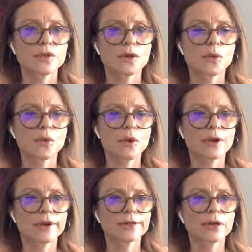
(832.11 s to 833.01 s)
So
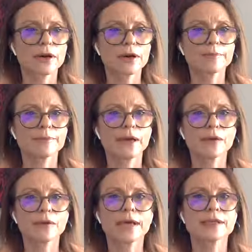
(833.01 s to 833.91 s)
why don't I talk
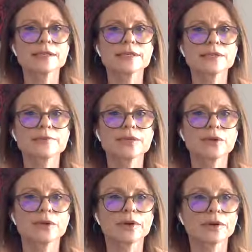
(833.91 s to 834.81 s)
about
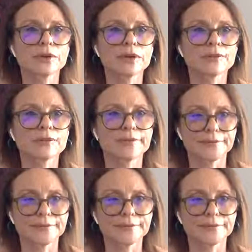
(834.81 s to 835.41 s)
anticipatory grief,